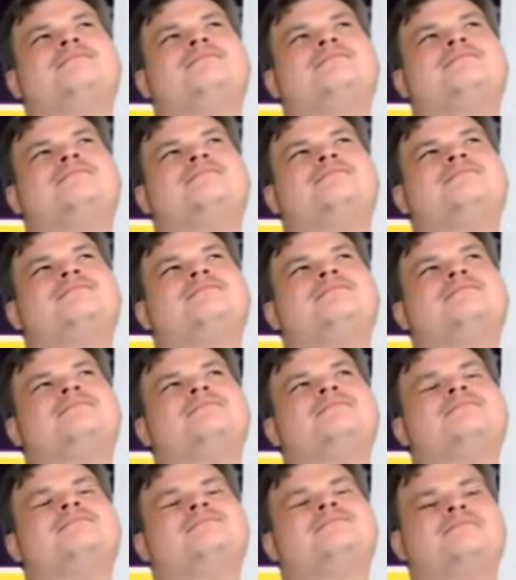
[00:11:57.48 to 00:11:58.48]

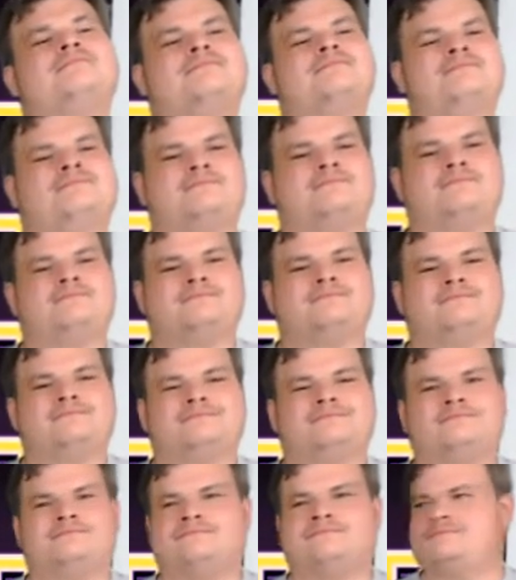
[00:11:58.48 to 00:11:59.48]

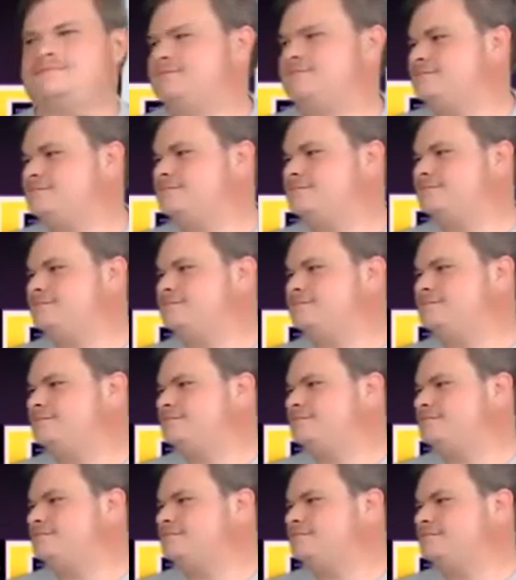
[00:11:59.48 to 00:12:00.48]

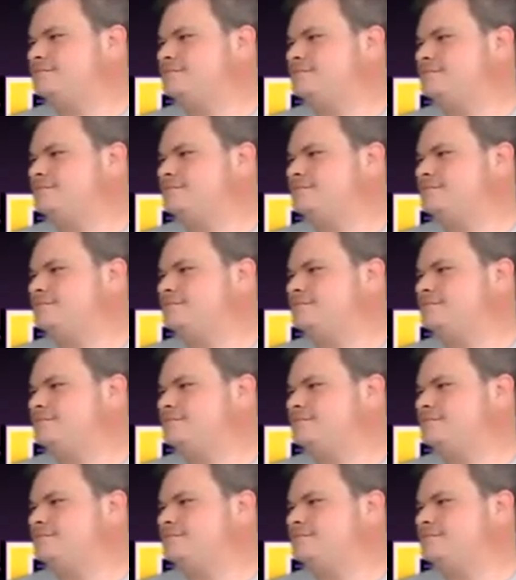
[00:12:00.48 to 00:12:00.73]
No words are spoken by the person on screen.